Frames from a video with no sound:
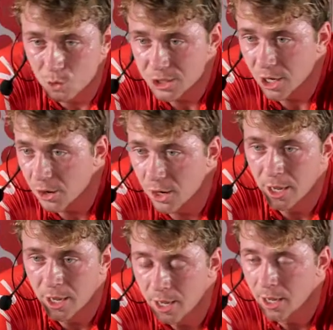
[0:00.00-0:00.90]
also
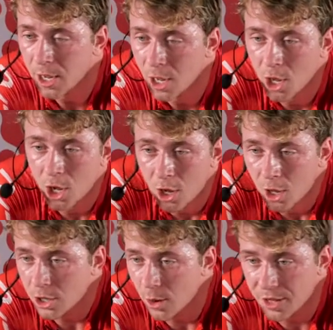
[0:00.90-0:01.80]

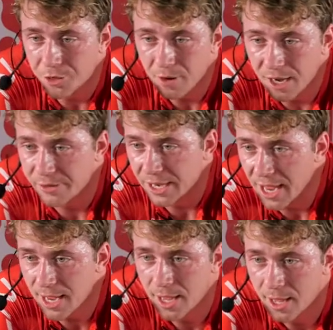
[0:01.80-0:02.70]
going throughout the
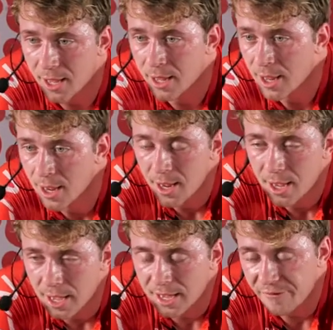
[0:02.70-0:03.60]
day,
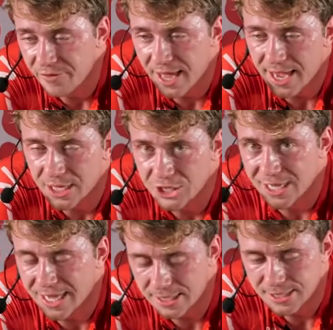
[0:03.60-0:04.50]
giving that engine a
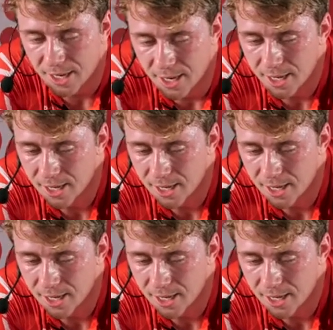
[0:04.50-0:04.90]
kickstart.